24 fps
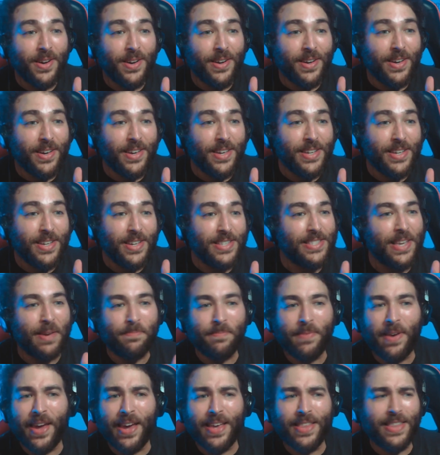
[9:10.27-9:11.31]
he said,
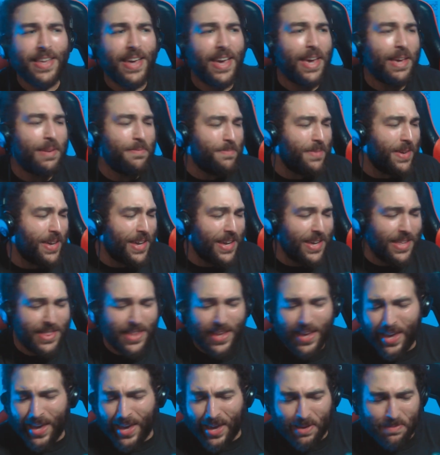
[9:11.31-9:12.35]
man, they ain't me,
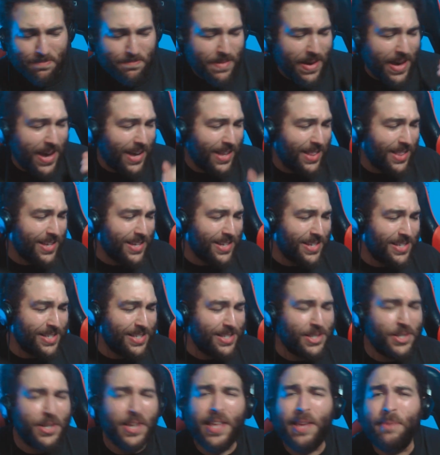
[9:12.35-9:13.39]
they ain't
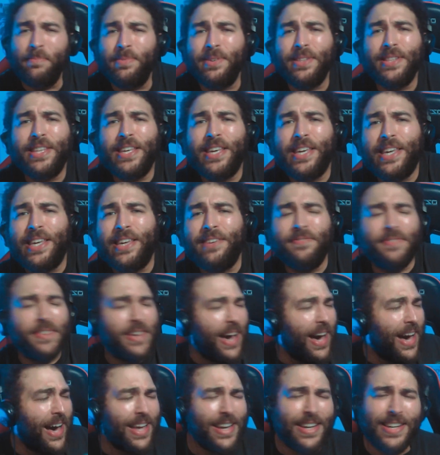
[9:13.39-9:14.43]
Malice. You ain't believe,
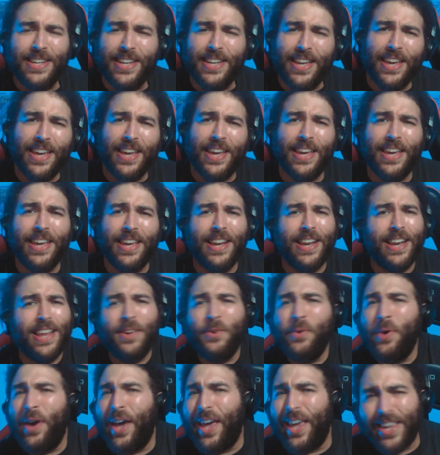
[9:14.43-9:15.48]
God did.
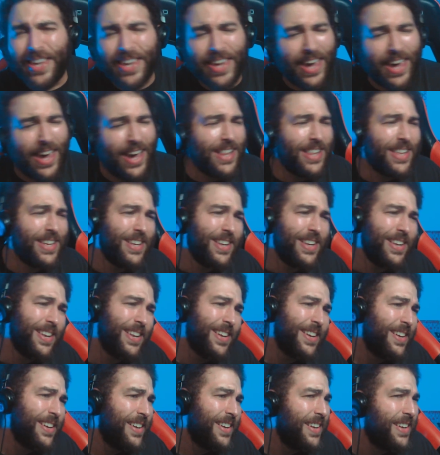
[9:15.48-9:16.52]
You ain't Khaled.
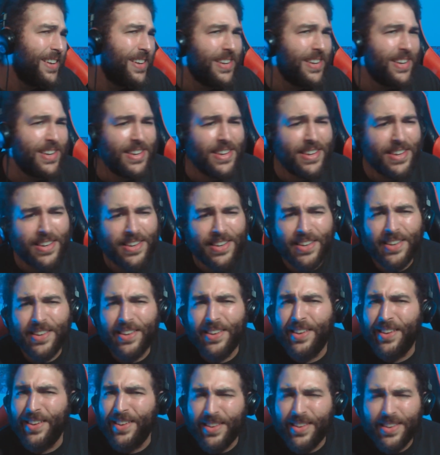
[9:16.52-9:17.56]
So you ain't
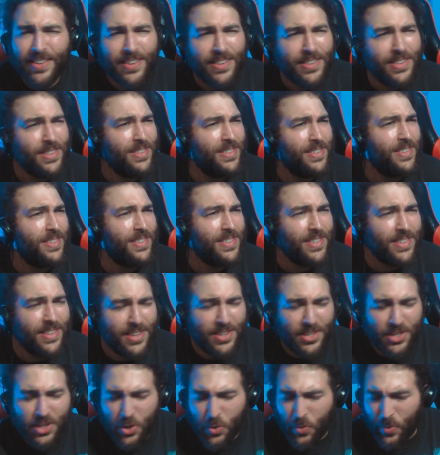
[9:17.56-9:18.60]
solid, ain't
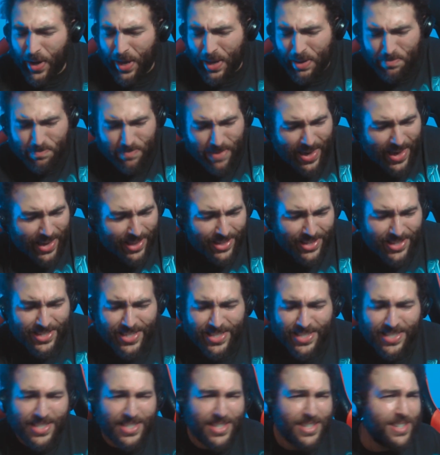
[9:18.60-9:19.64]
valid, you ain't
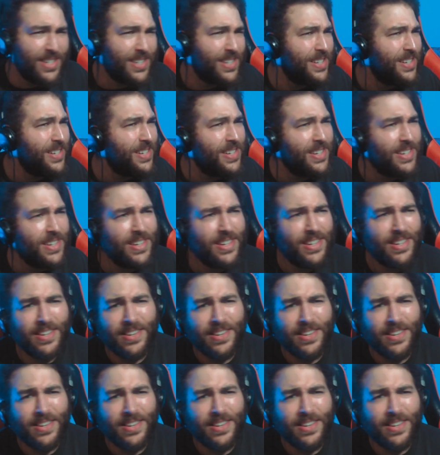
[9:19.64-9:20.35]
Malice. Been quiet,